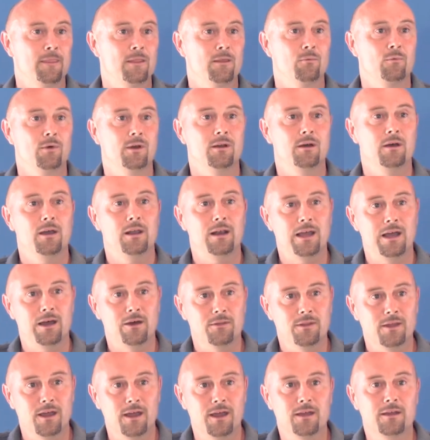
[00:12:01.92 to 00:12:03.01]
When I allow
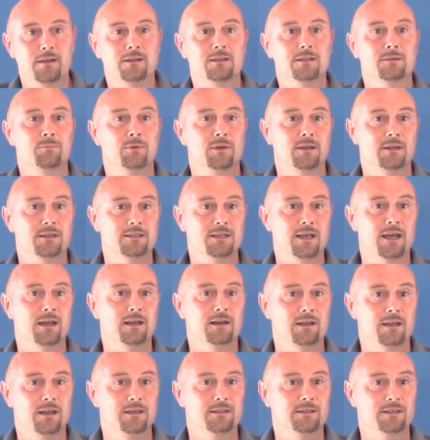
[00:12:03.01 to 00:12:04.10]
the anger to be
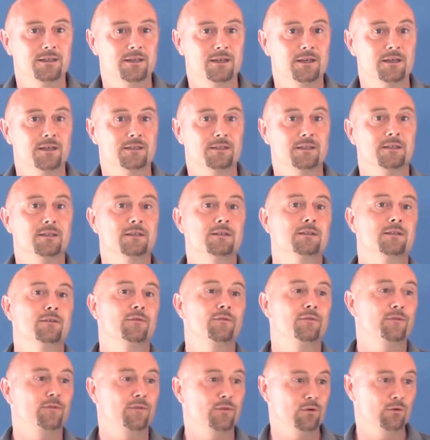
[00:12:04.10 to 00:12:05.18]
exactly as it is, it is the
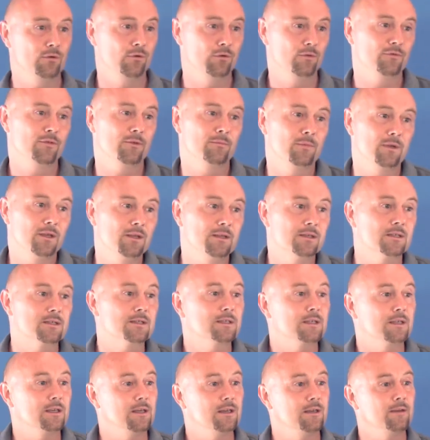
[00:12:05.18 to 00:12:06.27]
fuel for me to
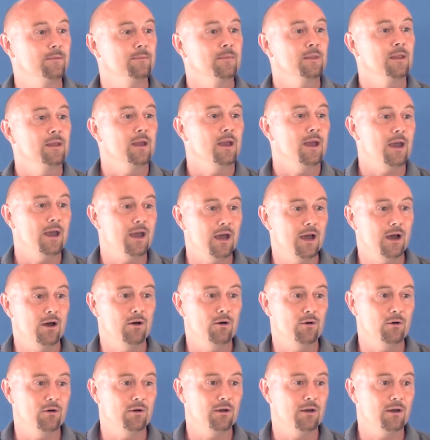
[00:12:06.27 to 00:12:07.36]
see
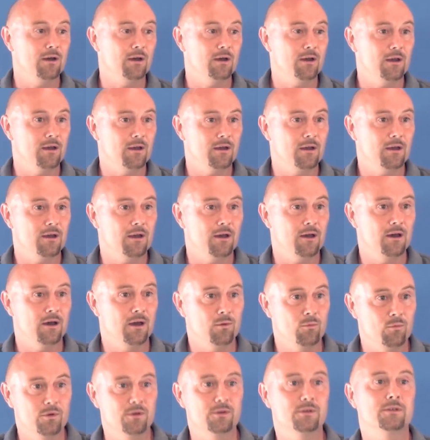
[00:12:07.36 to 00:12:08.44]
how I
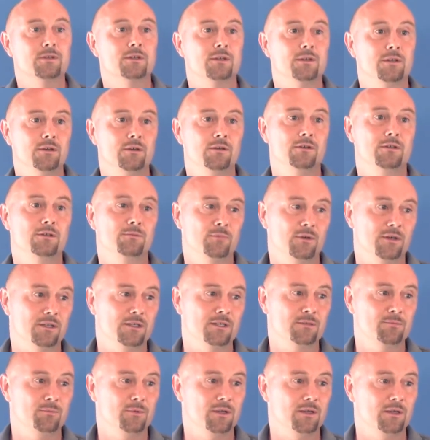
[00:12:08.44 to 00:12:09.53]
want to use my
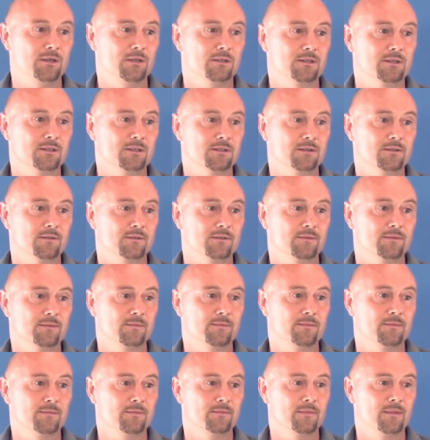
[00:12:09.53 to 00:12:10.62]
speech,
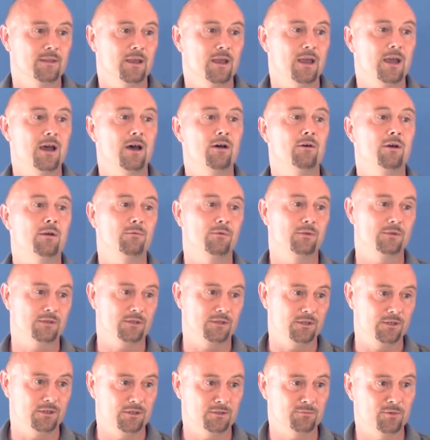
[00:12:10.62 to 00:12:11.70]
how I want to
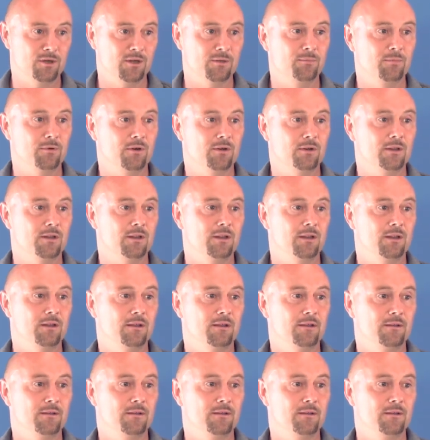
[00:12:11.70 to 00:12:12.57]
use my body,